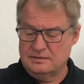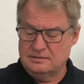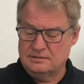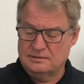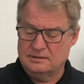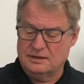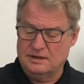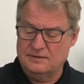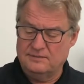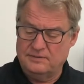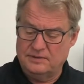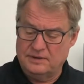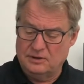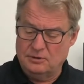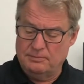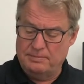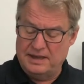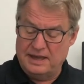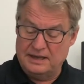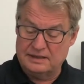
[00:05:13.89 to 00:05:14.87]
So again, if we go
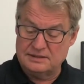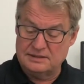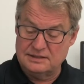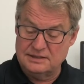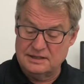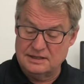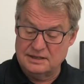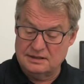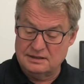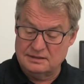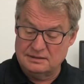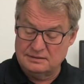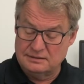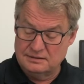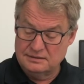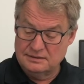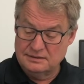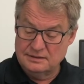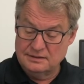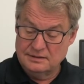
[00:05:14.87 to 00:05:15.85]
back to here,
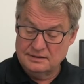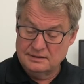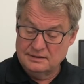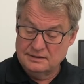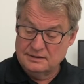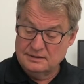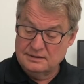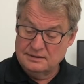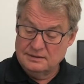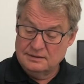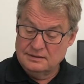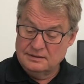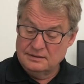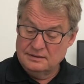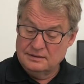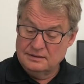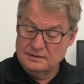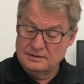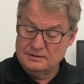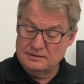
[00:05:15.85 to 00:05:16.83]

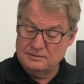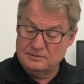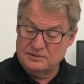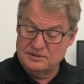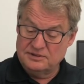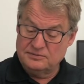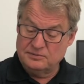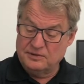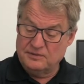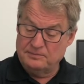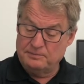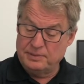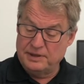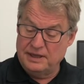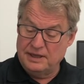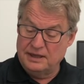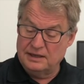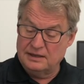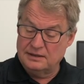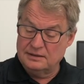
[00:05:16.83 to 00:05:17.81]
so we just went
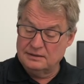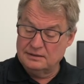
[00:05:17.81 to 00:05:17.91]
pink